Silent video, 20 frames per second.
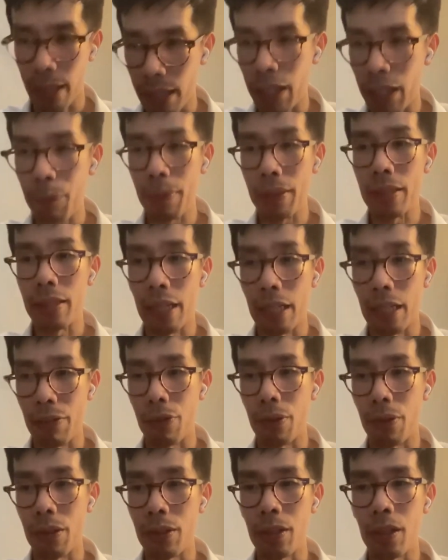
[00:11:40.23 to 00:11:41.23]
that they've been setting
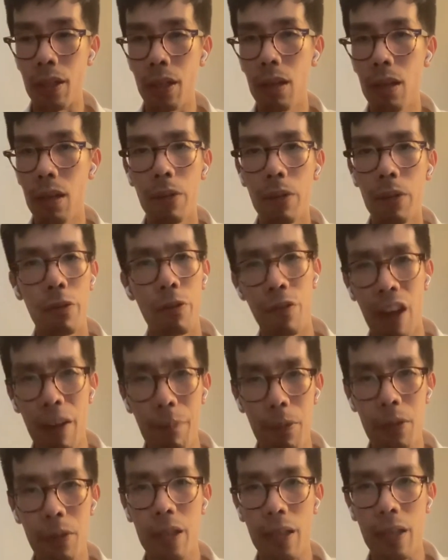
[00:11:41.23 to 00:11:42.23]
for this year,
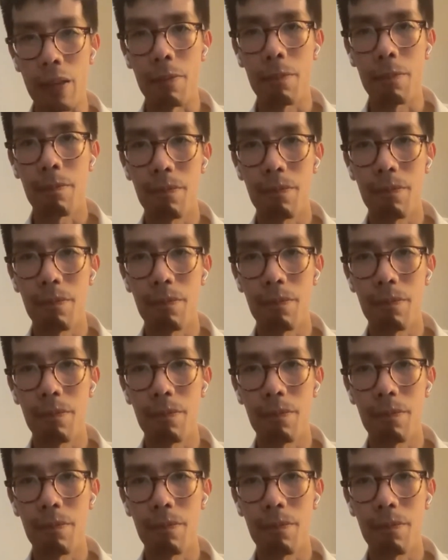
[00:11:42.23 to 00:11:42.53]
5%.